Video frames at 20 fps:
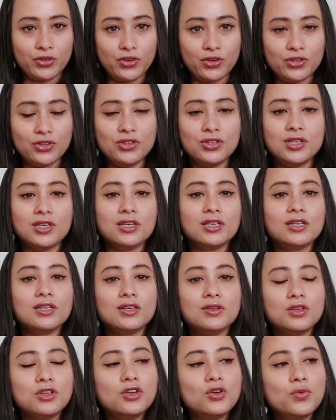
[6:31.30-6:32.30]
on the,
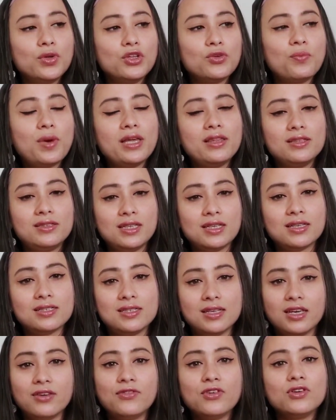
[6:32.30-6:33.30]
you know, when you buy the tickets,
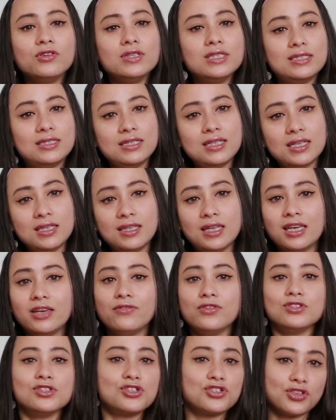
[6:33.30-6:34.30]
they give you a receipt, they
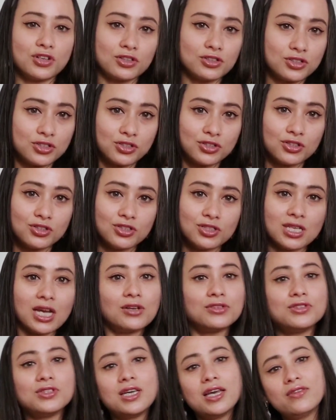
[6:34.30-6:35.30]
give you instructions,
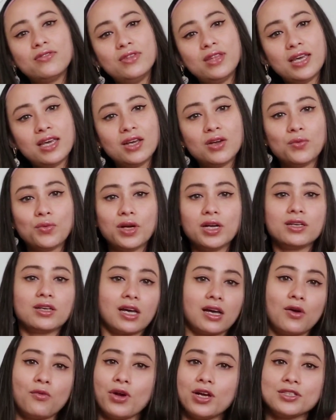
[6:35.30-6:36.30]
how to get there,
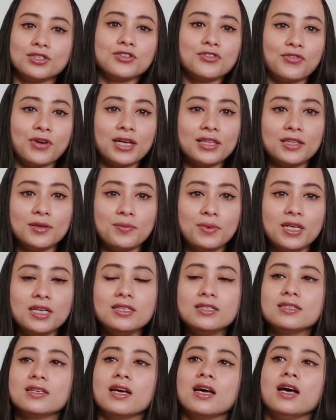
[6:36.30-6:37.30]
where to find the
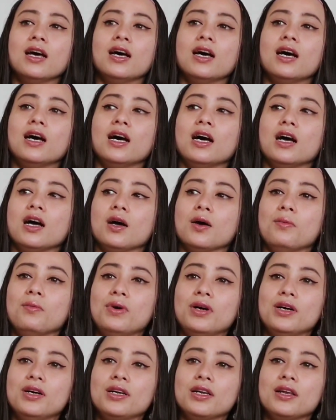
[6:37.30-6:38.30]
place.
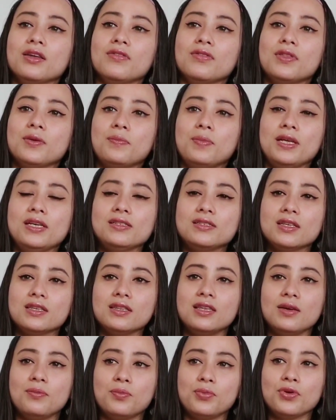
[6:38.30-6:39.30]
But the place that
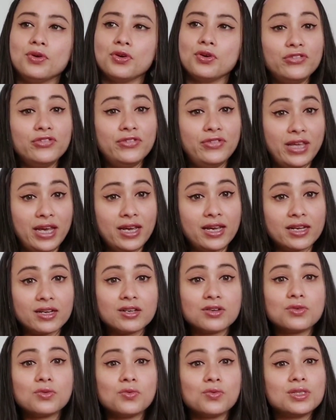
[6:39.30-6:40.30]
they put in
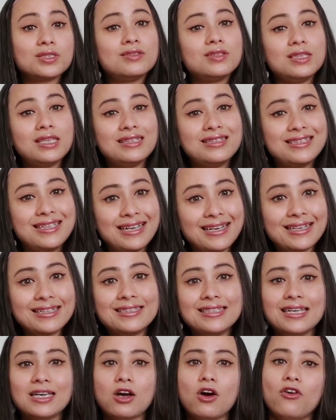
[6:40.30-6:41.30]
there was the
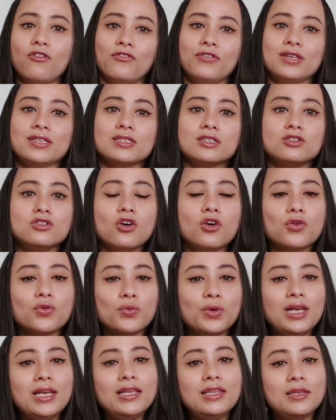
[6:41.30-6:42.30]
ticketing office, not
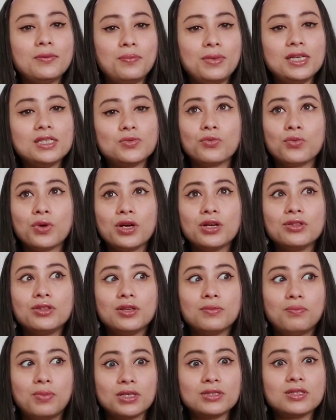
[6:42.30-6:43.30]
really the place where
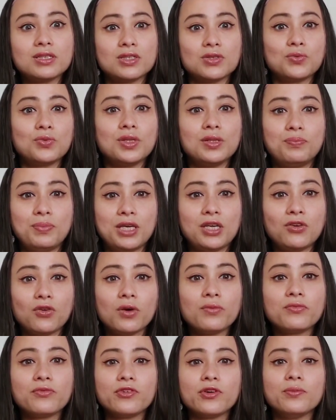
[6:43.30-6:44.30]
the buses will pick you
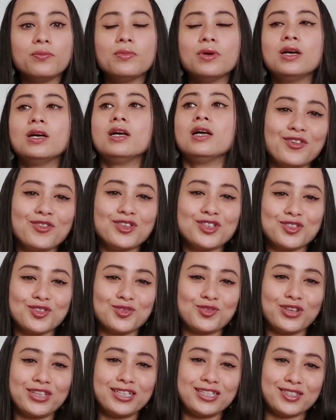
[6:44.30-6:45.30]
up from. I was
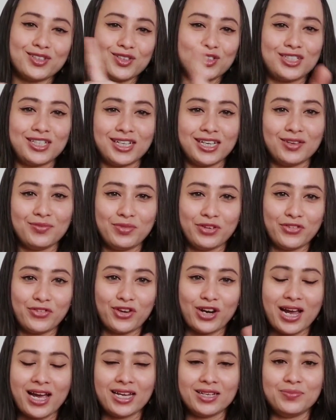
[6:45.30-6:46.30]
already searching it
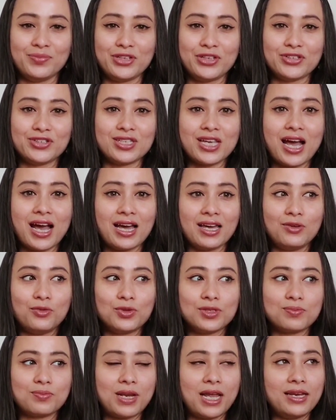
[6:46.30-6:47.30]
beforehand because I
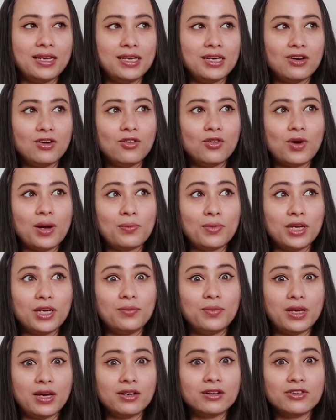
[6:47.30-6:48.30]
was planning, oh, I'm gonna
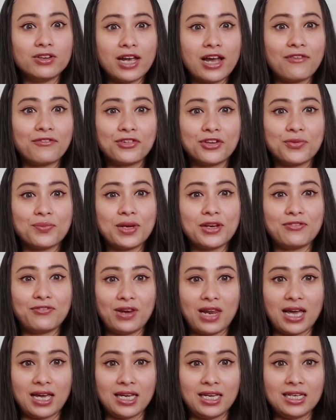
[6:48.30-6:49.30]
be hungry after my
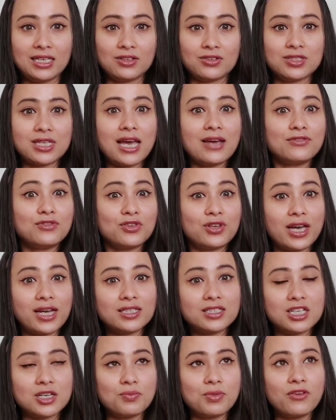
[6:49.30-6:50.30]
flight because I have to
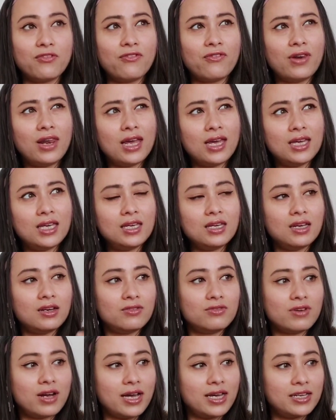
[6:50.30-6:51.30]
catch it. My flight
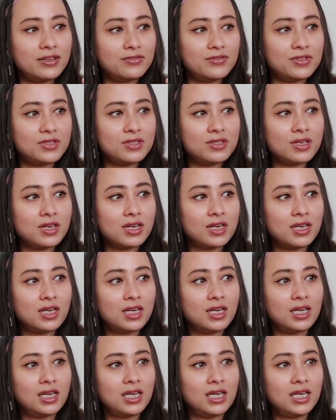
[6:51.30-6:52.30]
arrives
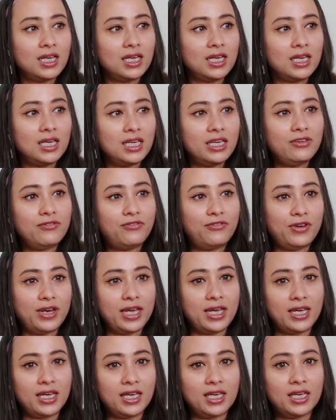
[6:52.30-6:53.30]

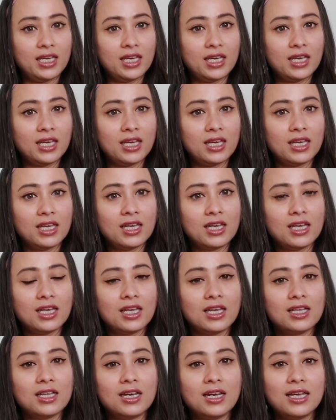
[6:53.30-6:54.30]
evening,
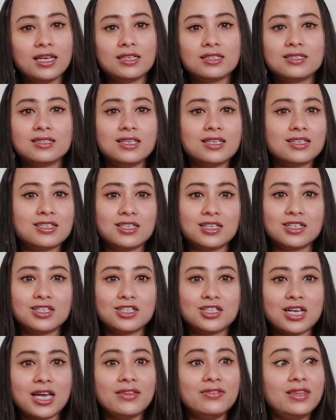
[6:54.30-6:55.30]
like
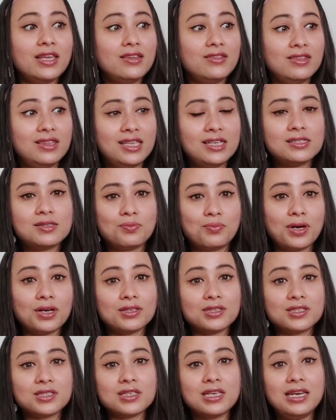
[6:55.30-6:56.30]
6-ish, and then this
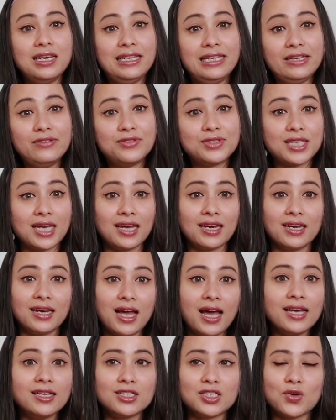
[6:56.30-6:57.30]
bus leaves at
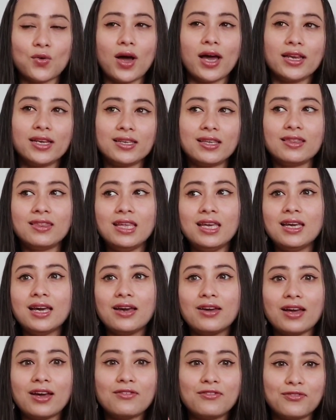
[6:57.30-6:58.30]
9. So I think
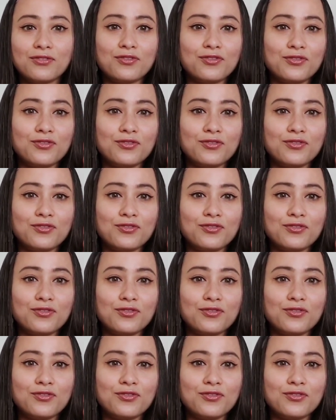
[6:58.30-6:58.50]
I have